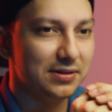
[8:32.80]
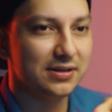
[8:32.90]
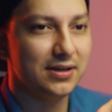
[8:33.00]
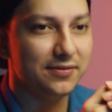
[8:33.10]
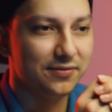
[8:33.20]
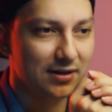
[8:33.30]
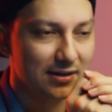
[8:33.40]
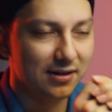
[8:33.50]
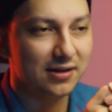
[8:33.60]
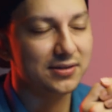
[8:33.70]
believe a
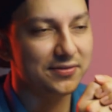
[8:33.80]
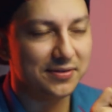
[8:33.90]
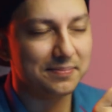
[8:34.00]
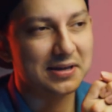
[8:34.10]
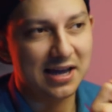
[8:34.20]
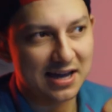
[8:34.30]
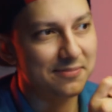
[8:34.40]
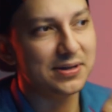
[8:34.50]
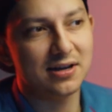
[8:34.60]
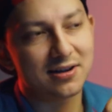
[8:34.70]
lot of them can
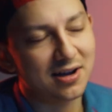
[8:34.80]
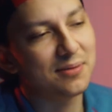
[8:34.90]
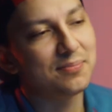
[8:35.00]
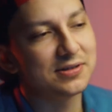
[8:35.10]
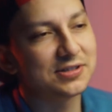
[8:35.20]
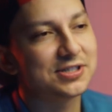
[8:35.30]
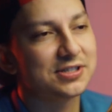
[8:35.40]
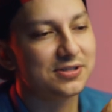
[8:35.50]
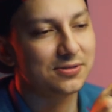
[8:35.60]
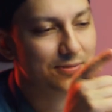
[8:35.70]
be
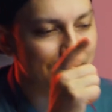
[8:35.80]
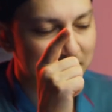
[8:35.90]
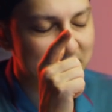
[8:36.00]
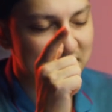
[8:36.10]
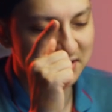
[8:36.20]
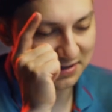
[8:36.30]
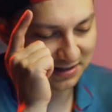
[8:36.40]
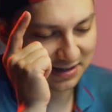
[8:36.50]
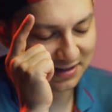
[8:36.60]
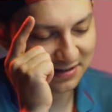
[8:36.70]
accomplished when I
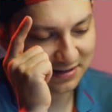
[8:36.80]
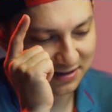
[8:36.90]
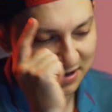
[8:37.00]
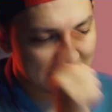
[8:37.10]
sit